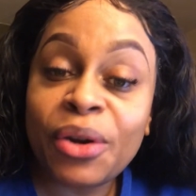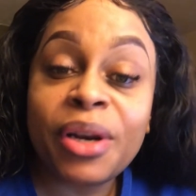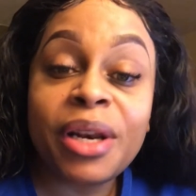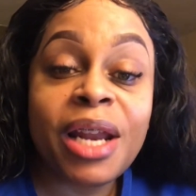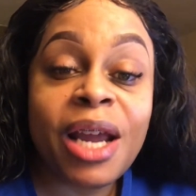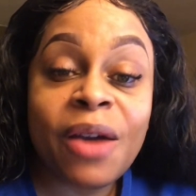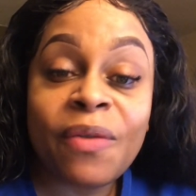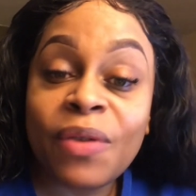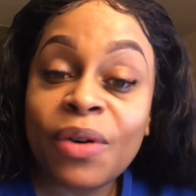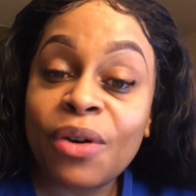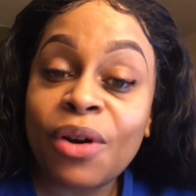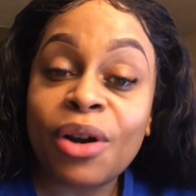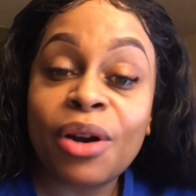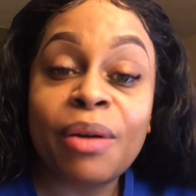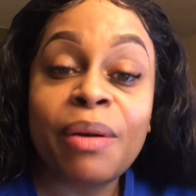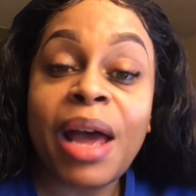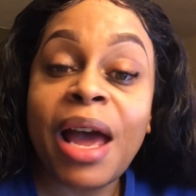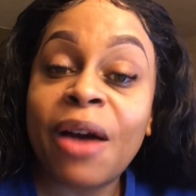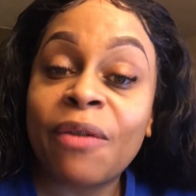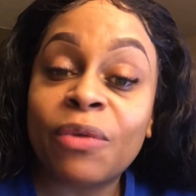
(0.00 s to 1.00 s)
never going to
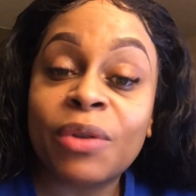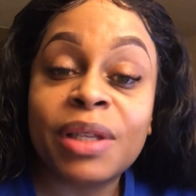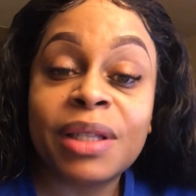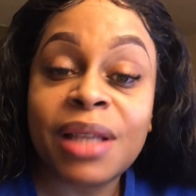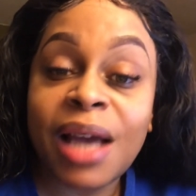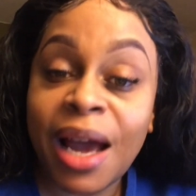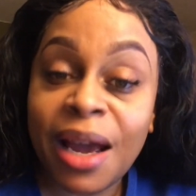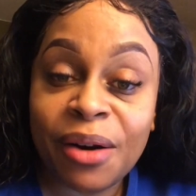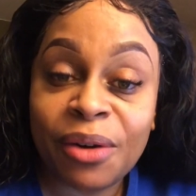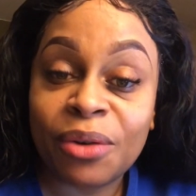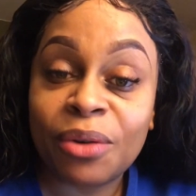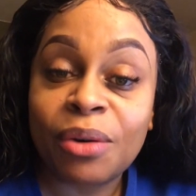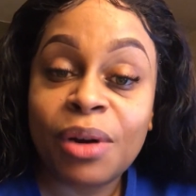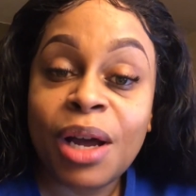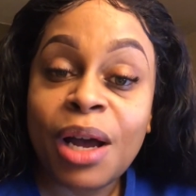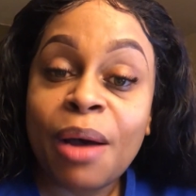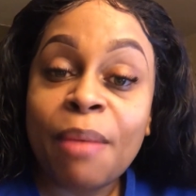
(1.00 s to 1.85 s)
have recital,